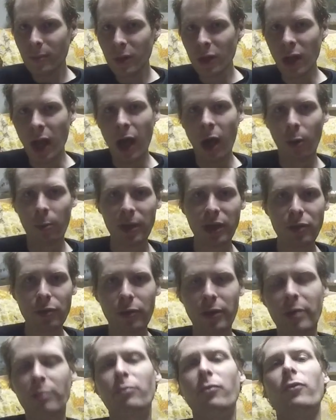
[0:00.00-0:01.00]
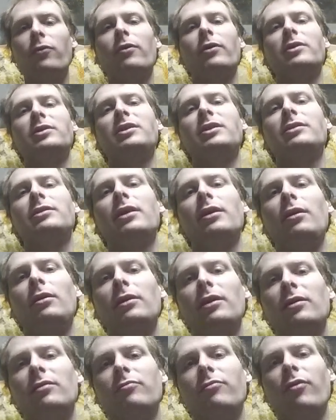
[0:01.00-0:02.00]
I'll be doing more detailed
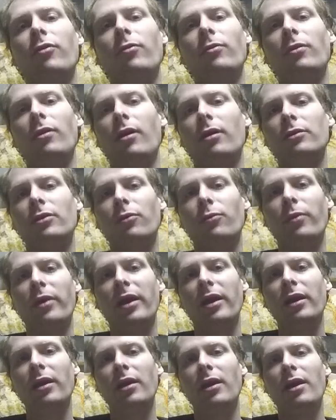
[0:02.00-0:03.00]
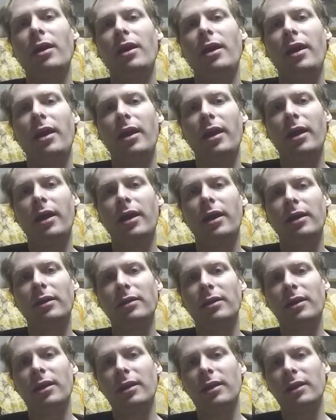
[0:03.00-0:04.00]
info along the way
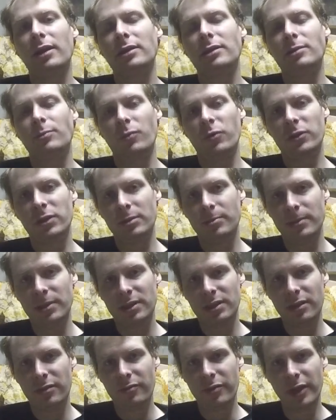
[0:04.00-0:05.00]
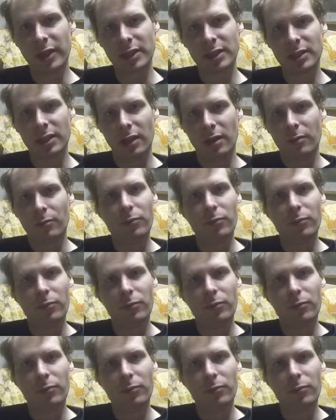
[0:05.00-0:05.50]
and getting into more specifics.